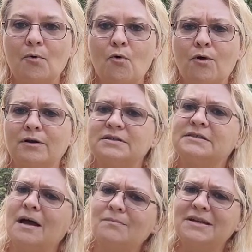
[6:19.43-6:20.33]
or
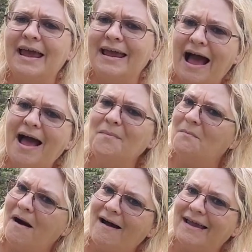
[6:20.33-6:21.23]
someday I
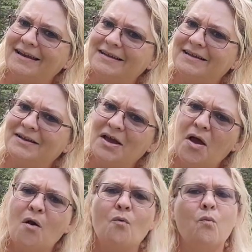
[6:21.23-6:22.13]
might.
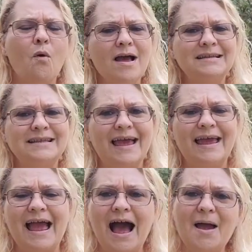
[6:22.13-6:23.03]
One
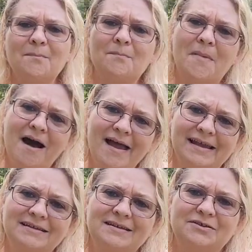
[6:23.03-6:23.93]
day I
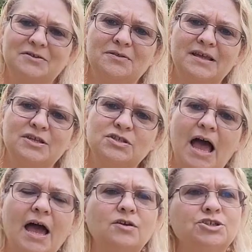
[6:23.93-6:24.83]
might do this.
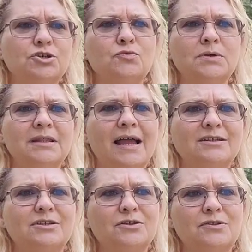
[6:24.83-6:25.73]
I sure would
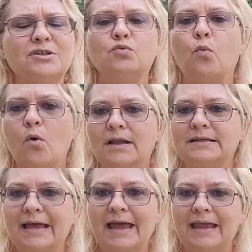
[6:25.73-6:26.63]
like to do this
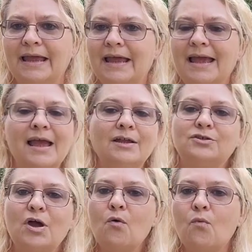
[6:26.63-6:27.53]
one day.
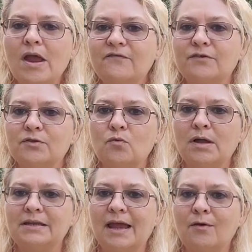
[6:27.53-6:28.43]
Don't wait for the
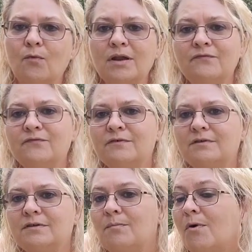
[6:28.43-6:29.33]
one day. What if
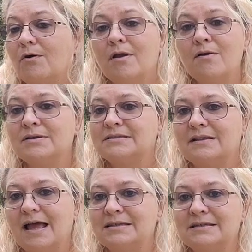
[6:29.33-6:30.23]
tomorrow is the
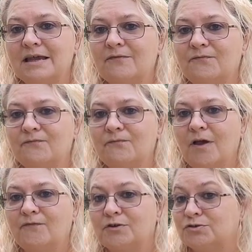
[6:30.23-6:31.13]
last day
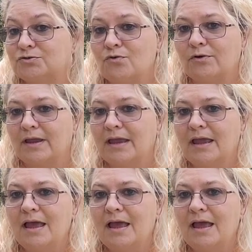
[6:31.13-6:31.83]
of your story?